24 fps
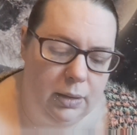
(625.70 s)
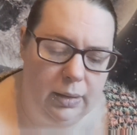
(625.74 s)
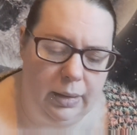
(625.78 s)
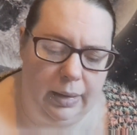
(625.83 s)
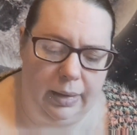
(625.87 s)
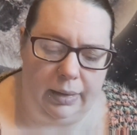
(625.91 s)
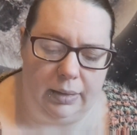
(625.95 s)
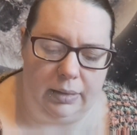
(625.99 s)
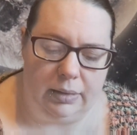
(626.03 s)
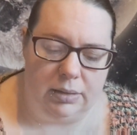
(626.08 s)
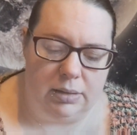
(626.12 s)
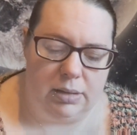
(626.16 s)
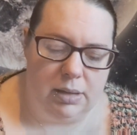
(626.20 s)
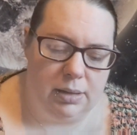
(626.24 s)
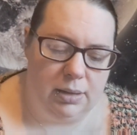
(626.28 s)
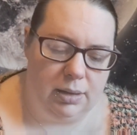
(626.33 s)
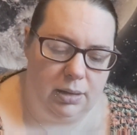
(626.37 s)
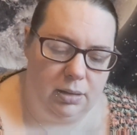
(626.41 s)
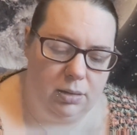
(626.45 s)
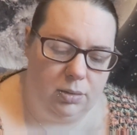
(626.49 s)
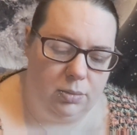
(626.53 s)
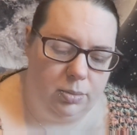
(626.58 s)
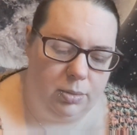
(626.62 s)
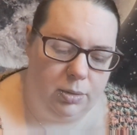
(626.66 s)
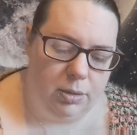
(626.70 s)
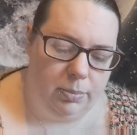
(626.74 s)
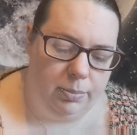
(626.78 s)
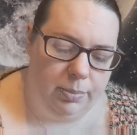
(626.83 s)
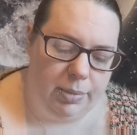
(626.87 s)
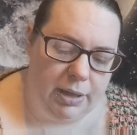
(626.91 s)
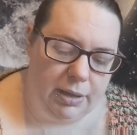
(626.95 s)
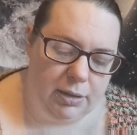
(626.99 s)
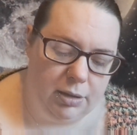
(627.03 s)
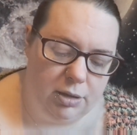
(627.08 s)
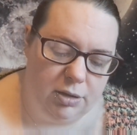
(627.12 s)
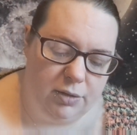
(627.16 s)
Yes, I think I'll put a
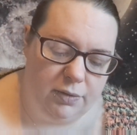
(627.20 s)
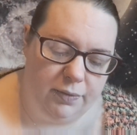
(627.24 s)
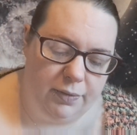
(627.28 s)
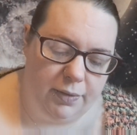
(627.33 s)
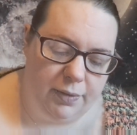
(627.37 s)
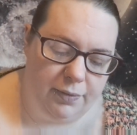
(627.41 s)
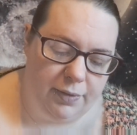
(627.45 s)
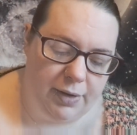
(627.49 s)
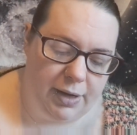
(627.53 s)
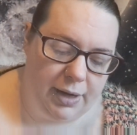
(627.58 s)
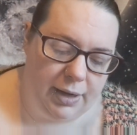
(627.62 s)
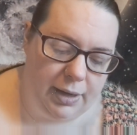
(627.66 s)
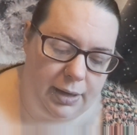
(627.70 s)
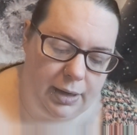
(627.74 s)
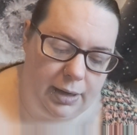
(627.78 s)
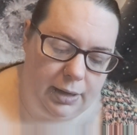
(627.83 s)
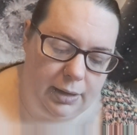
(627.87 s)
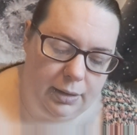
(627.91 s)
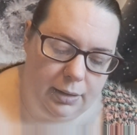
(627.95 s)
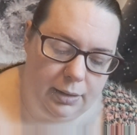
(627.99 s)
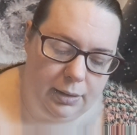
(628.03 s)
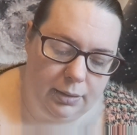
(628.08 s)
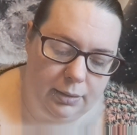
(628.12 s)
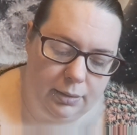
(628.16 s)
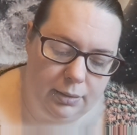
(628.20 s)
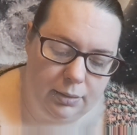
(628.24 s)
pinch of vervain in.